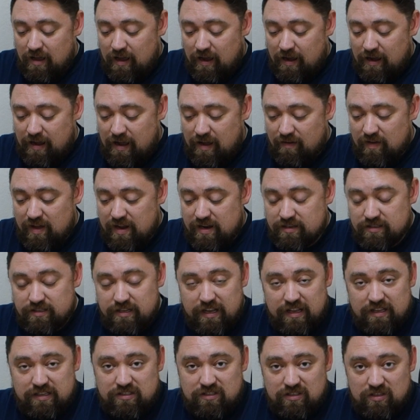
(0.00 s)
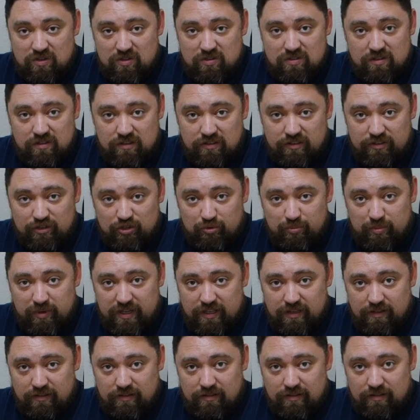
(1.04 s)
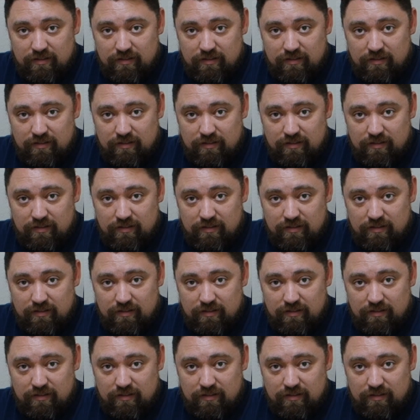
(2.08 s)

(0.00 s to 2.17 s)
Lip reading: I have had a chance to use it a little bit,